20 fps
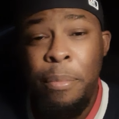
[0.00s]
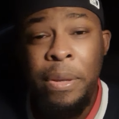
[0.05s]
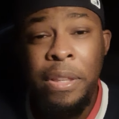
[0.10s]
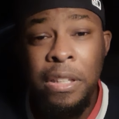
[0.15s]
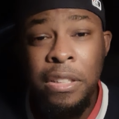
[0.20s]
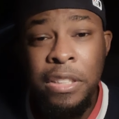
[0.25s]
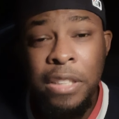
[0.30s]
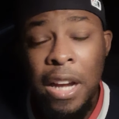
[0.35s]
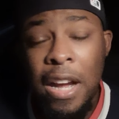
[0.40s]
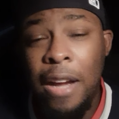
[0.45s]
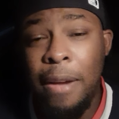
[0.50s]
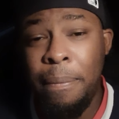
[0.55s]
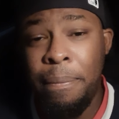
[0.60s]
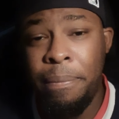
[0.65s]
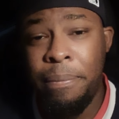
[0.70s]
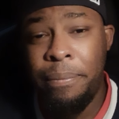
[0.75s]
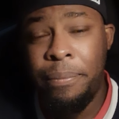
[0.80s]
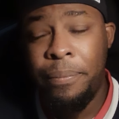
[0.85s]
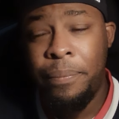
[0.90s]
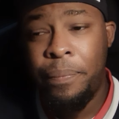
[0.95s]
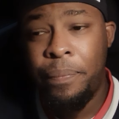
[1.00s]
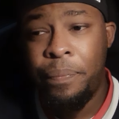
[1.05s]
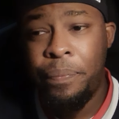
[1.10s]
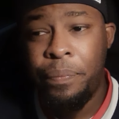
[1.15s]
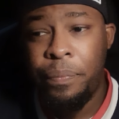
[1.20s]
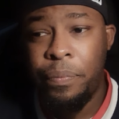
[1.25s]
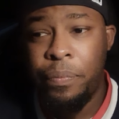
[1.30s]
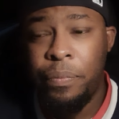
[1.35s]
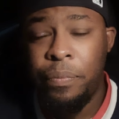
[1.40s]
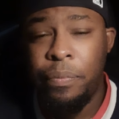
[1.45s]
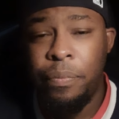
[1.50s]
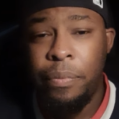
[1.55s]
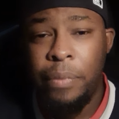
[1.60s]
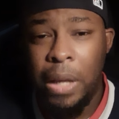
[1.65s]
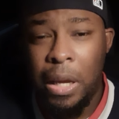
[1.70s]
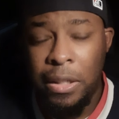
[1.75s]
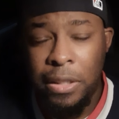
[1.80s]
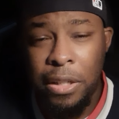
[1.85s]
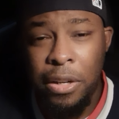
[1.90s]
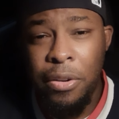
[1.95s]
me the job.
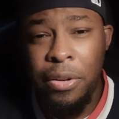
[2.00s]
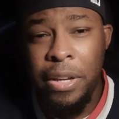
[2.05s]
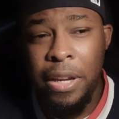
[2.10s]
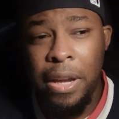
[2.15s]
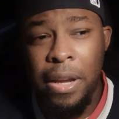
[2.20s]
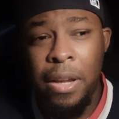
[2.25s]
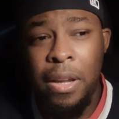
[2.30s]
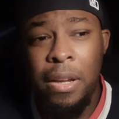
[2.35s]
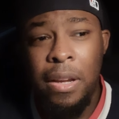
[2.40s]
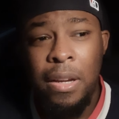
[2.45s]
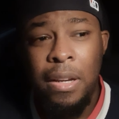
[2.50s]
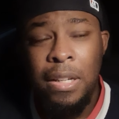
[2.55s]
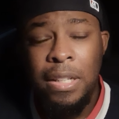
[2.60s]
I said, okay.